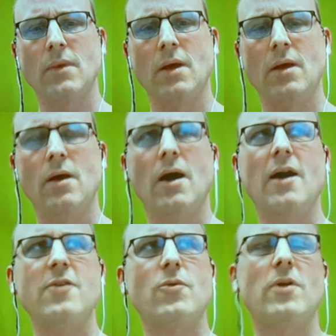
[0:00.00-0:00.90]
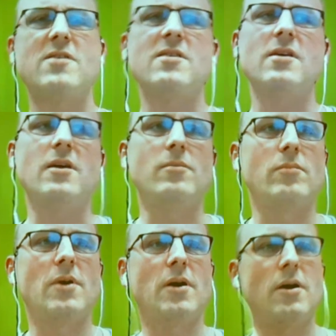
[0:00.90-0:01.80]
I squared C.
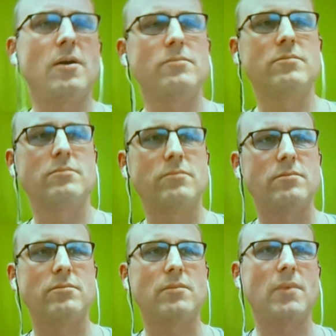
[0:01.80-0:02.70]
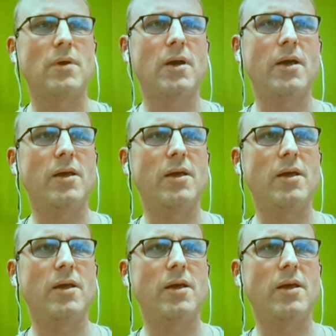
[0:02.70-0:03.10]
Um, I